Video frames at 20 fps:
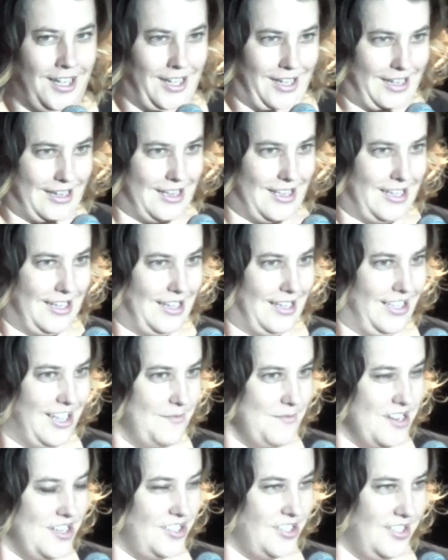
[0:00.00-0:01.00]

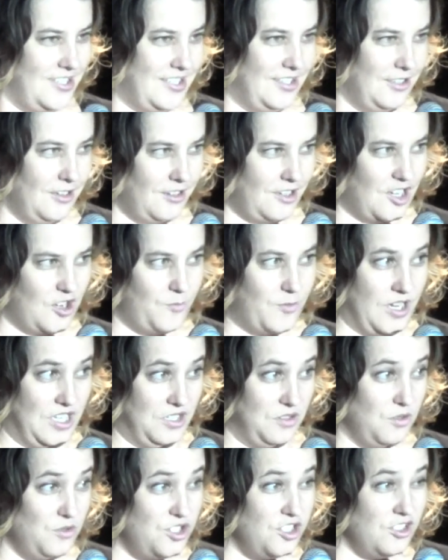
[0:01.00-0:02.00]
Let me just look up a
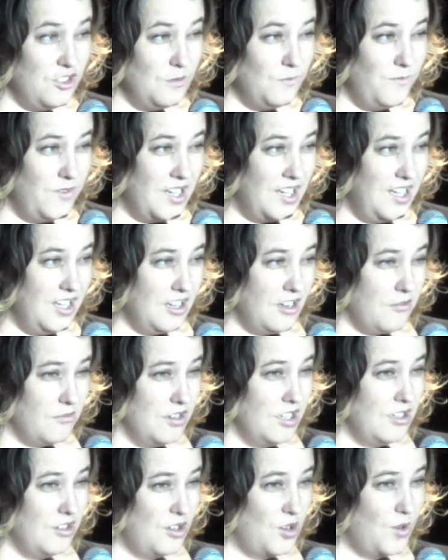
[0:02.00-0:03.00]
YouTube video
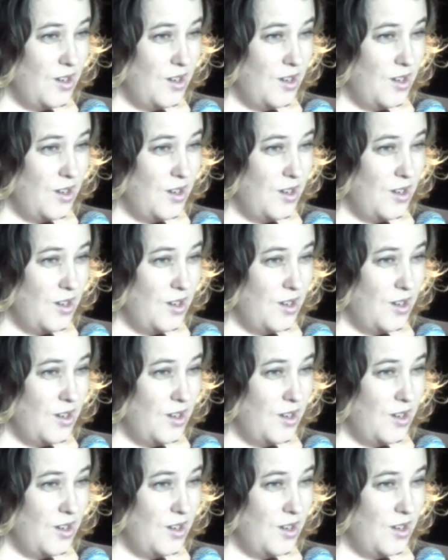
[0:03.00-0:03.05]
real